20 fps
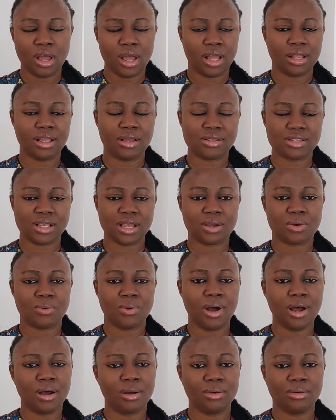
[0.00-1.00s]
And I was like,
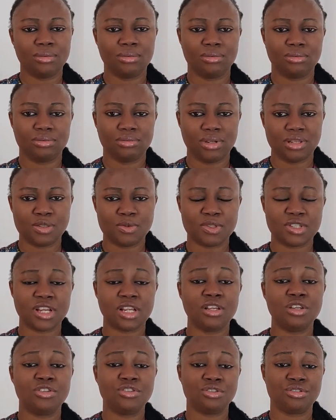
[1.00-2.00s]
wow,
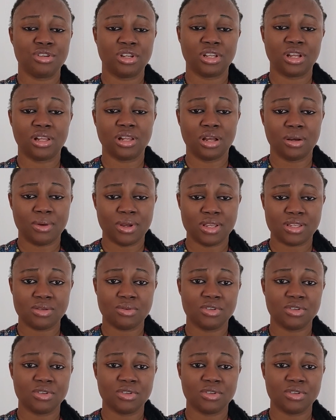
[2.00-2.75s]
especially children allowance.